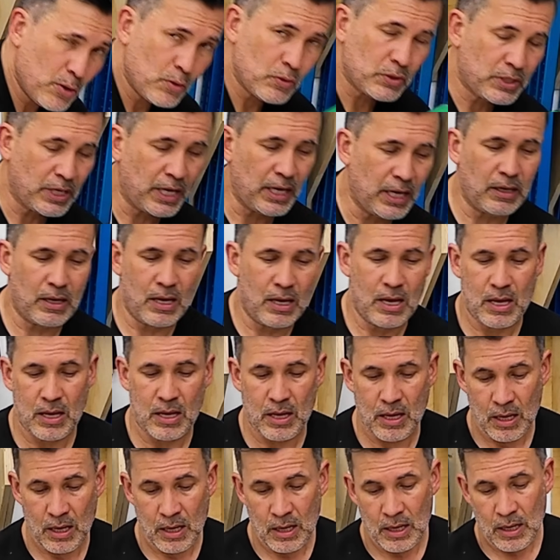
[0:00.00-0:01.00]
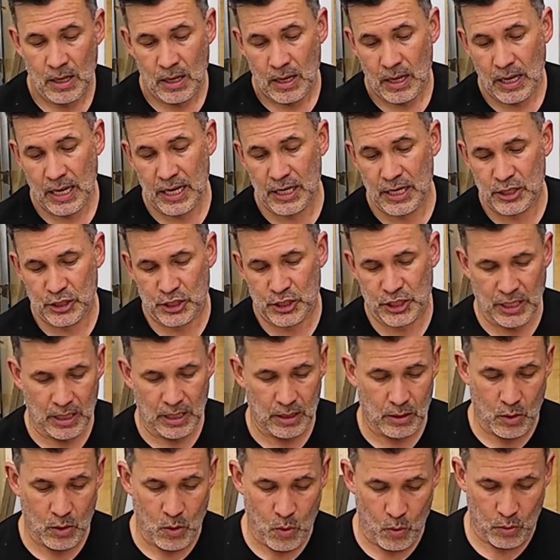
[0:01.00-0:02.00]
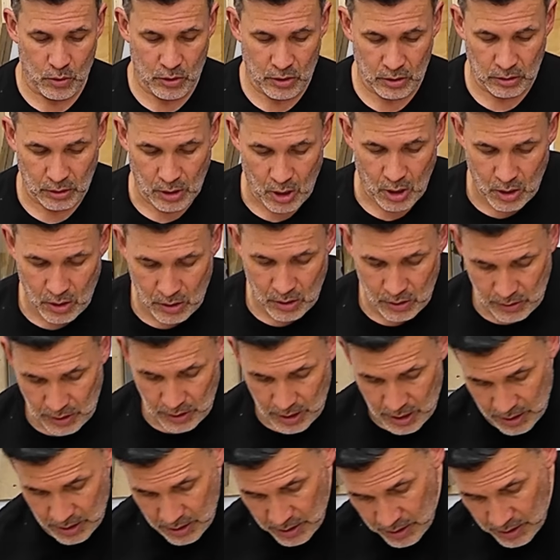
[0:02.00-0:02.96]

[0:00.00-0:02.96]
using 1.25 inch long